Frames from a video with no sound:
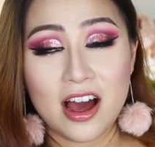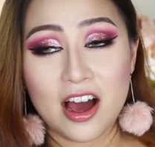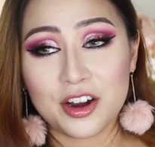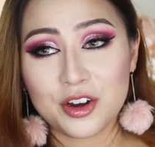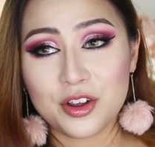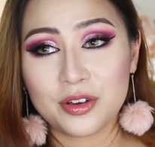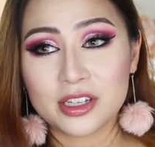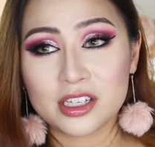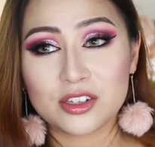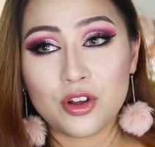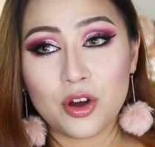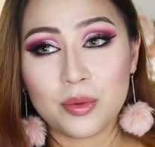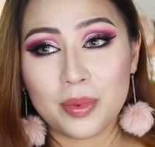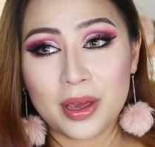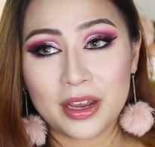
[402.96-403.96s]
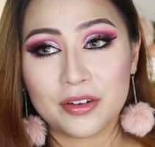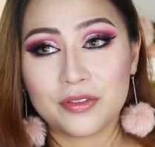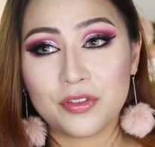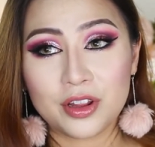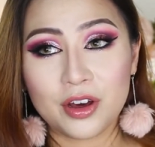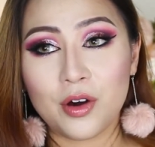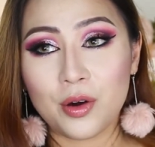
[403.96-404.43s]
I know it's not been
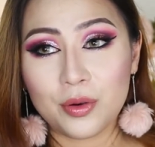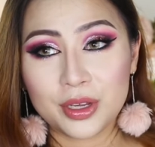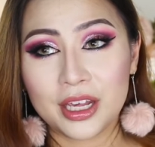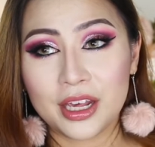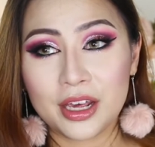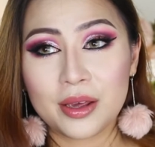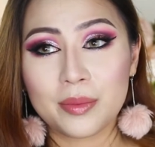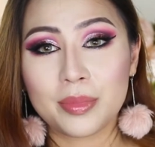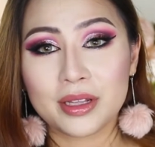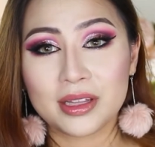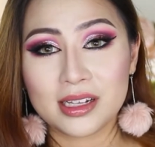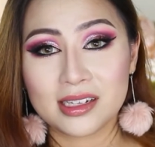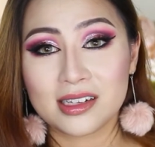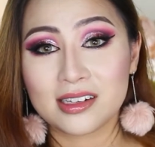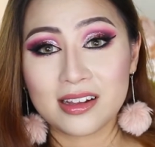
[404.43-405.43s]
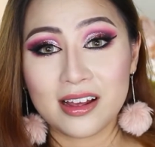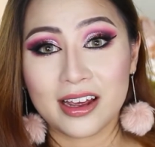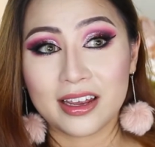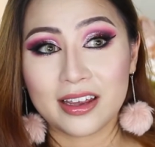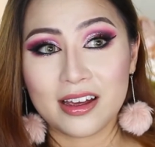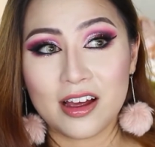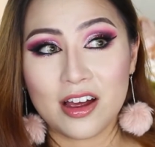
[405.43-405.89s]
for the whole year, but this is
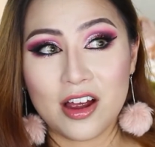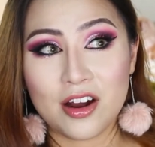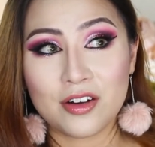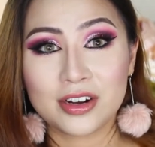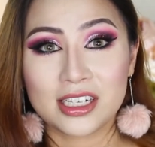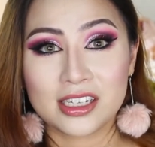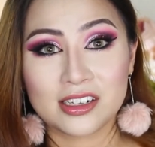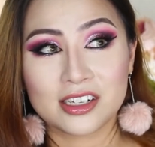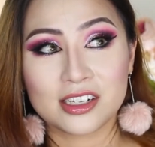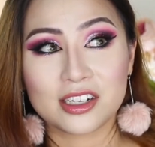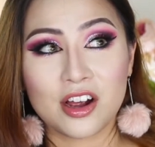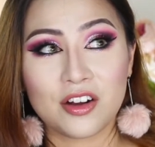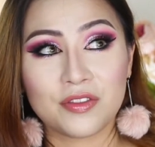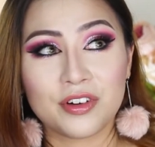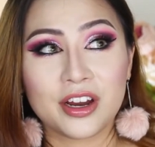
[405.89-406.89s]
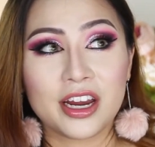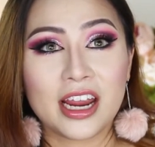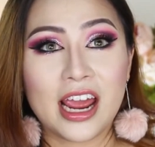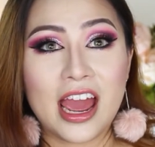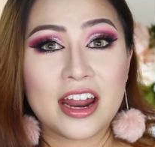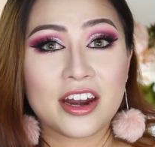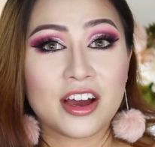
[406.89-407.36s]
like a recent
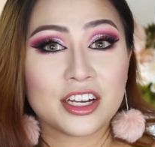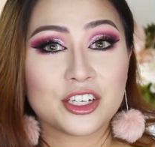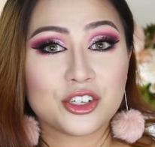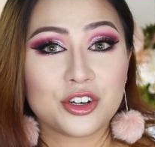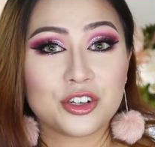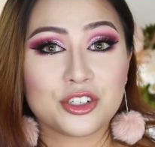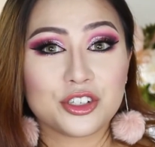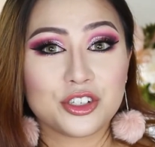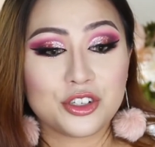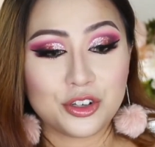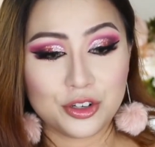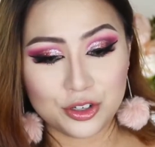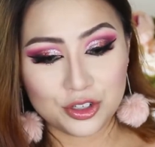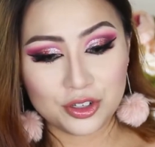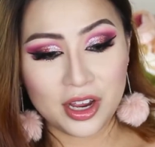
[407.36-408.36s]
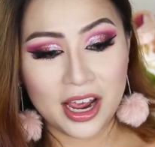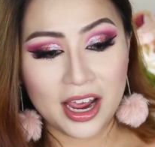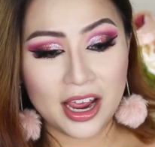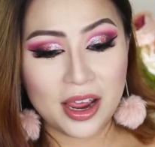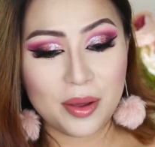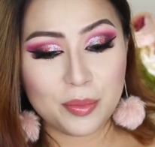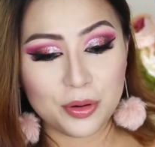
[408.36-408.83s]
discovery and I don't
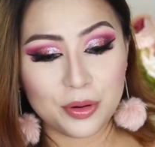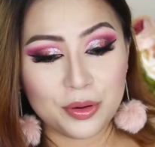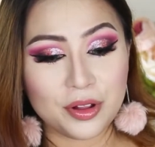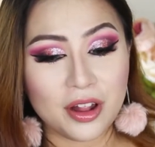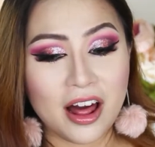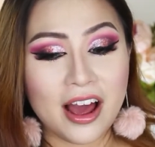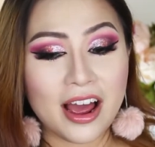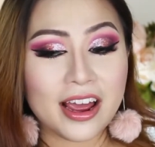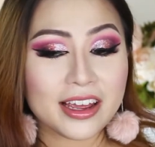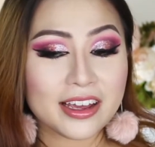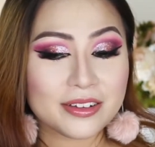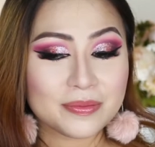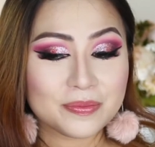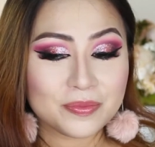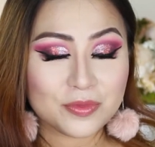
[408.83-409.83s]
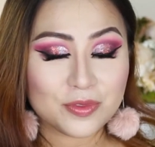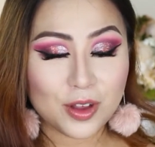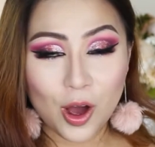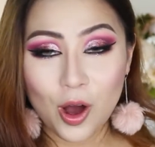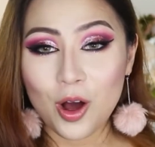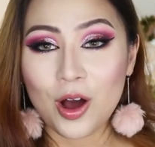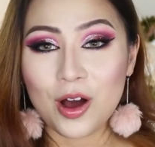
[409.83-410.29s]
usually put like
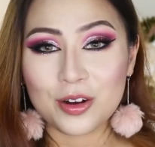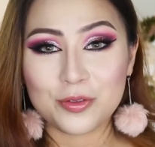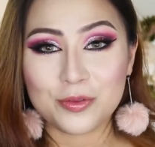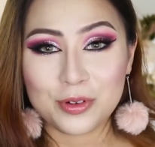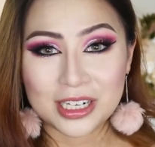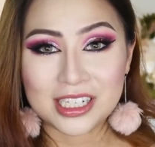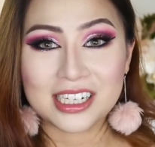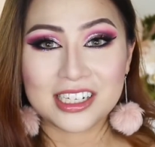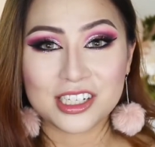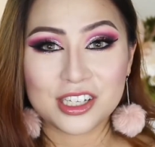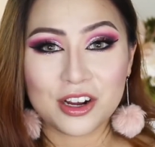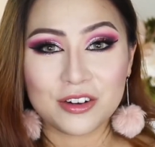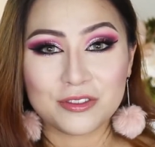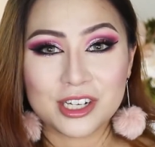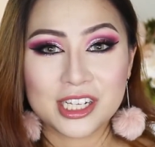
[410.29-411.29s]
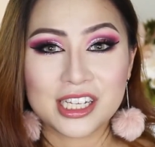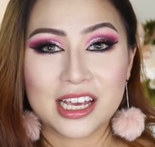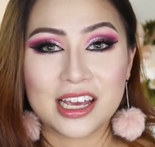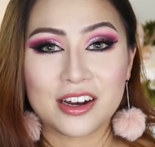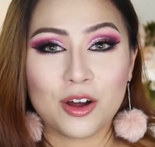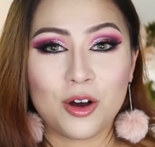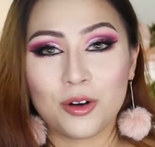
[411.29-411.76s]
recent discoveries
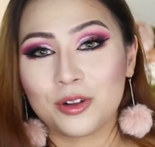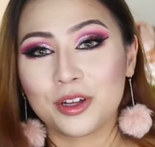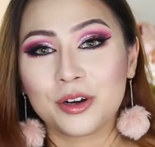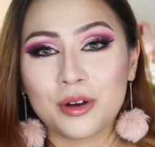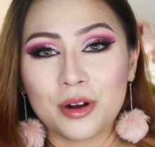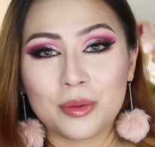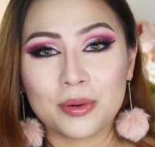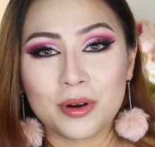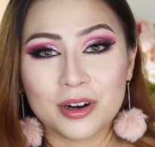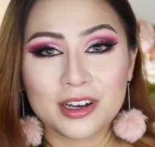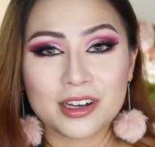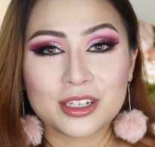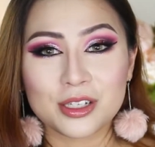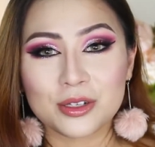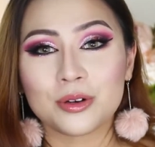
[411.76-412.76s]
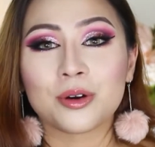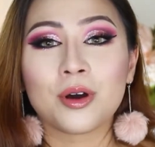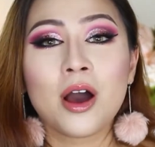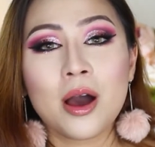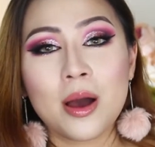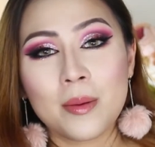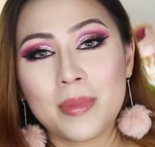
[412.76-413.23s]
in Holy Grail products or
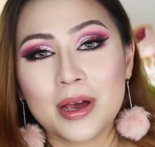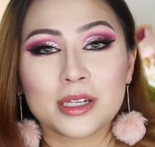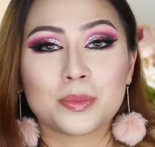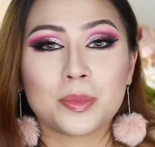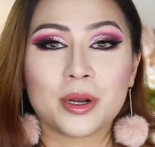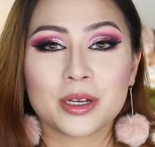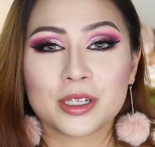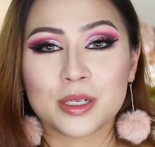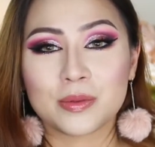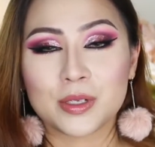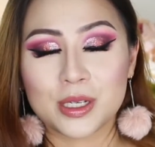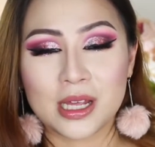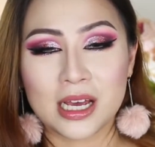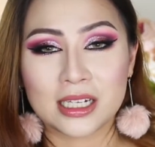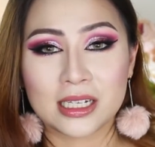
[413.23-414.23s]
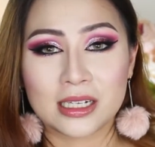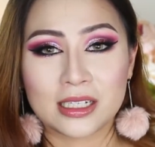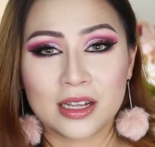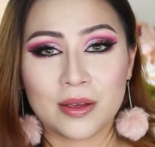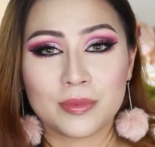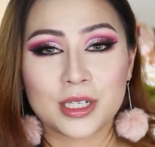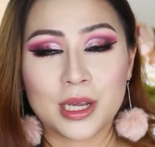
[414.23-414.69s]
best products of
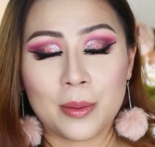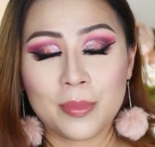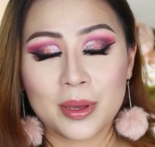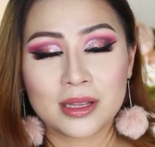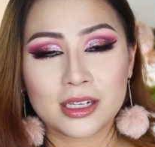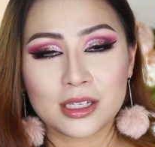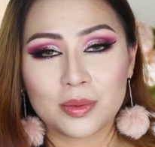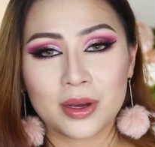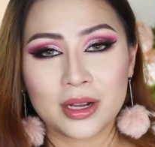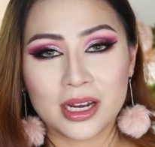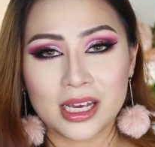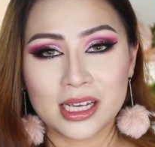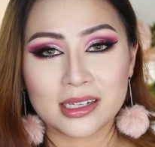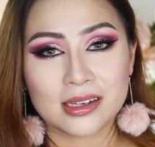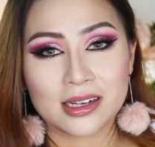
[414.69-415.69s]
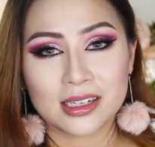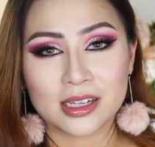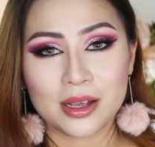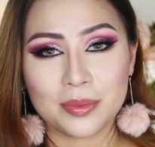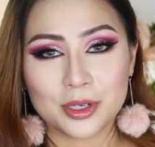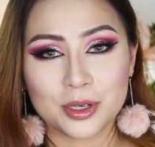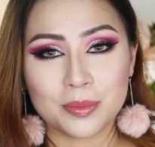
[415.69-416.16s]
2017, but this one is an
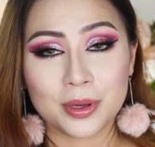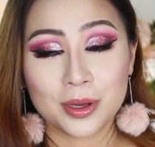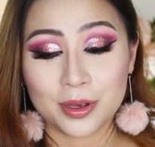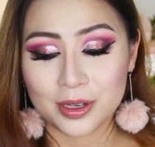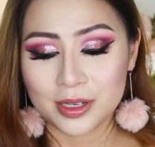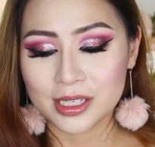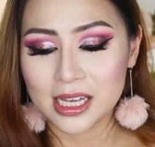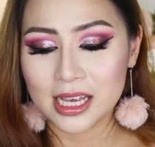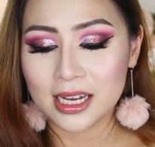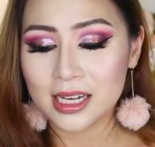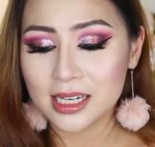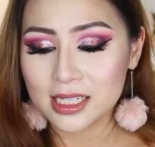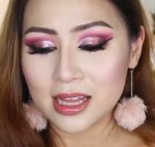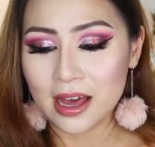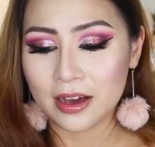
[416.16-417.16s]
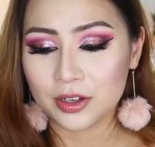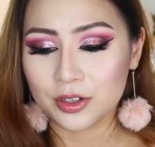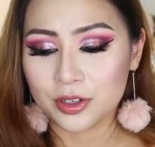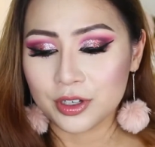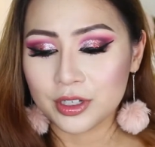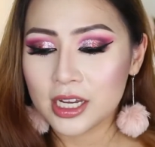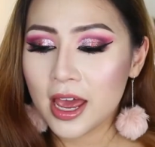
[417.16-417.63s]
exception because it is that
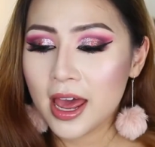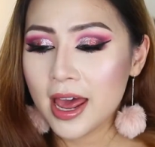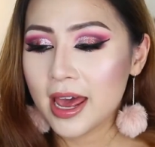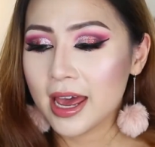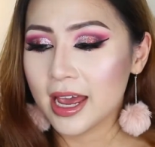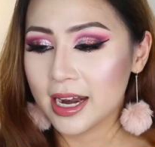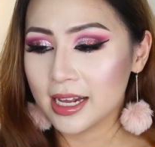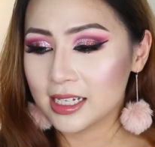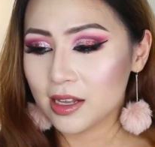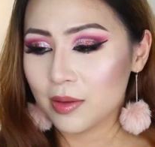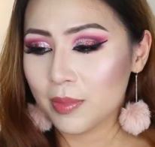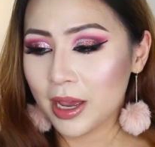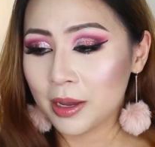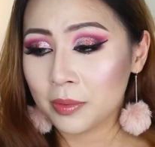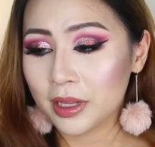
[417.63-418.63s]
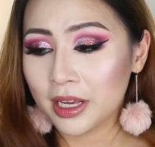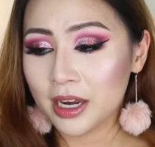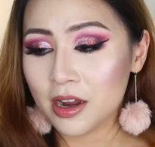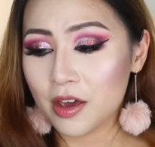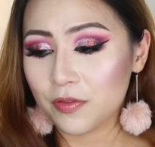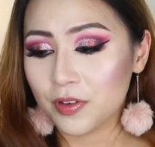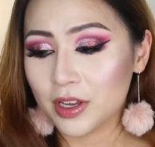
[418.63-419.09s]
good. It is the
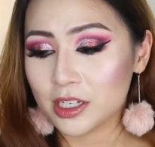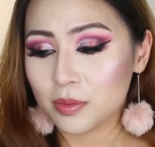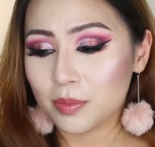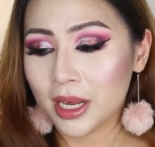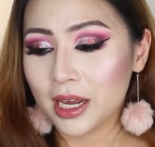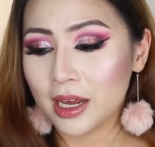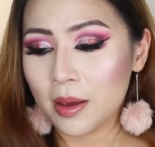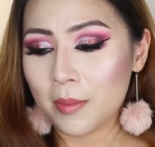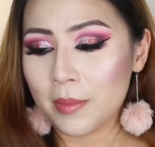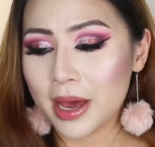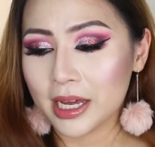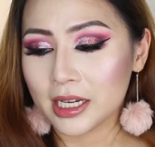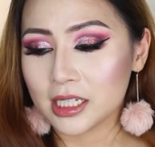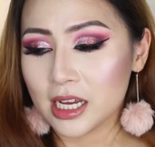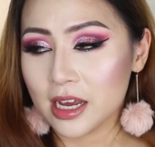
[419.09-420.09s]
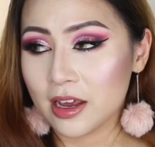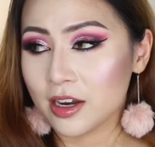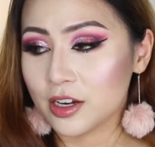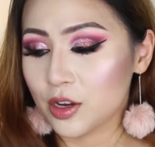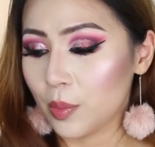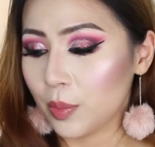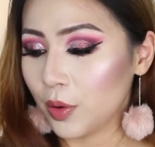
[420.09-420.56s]
Maybelline Fit Me Matte
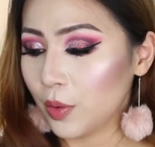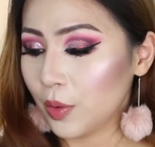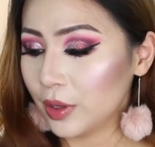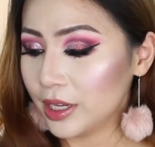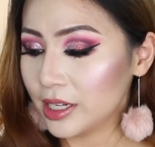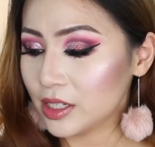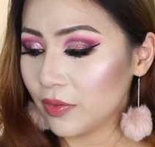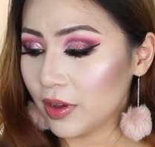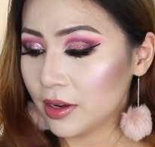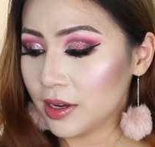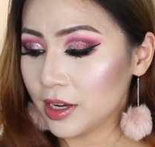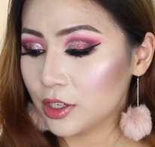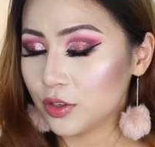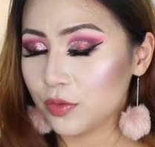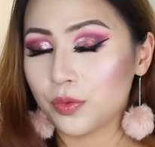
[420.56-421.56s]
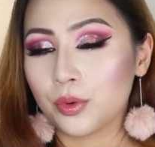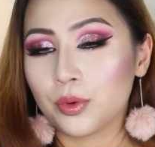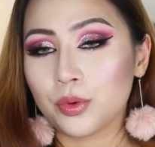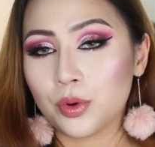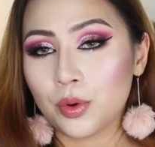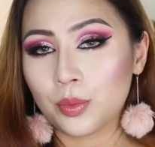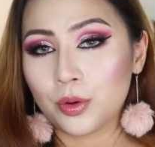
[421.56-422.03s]
and Poreless Foundation for
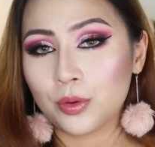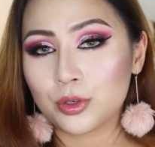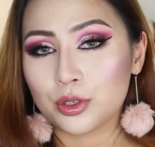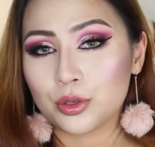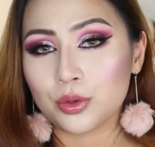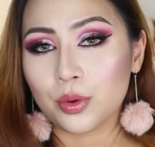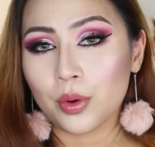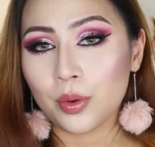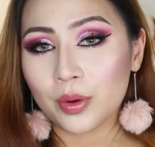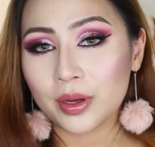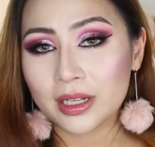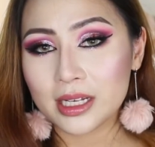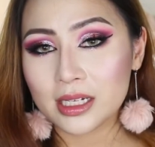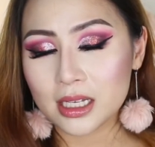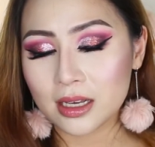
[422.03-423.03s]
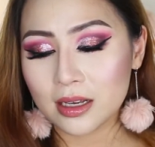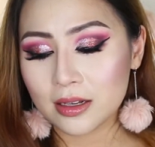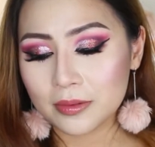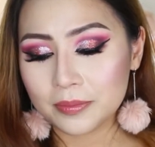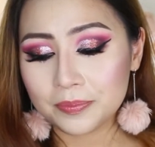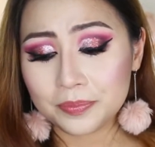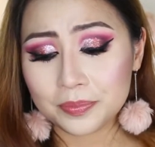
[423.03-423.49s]
normal to oily
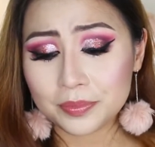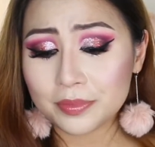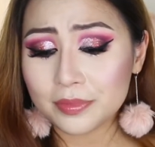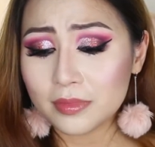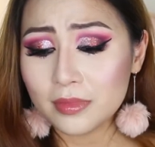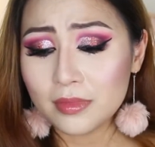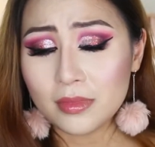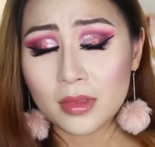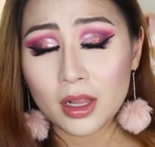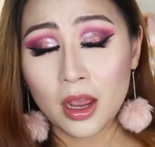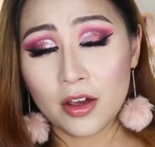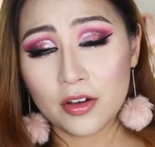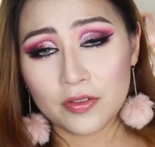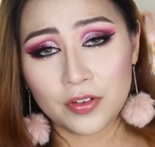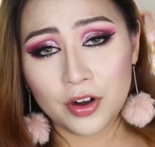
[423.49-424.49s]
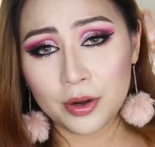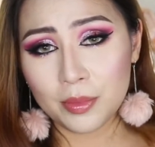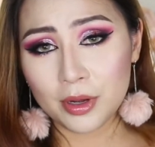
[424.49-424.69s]
skin. Very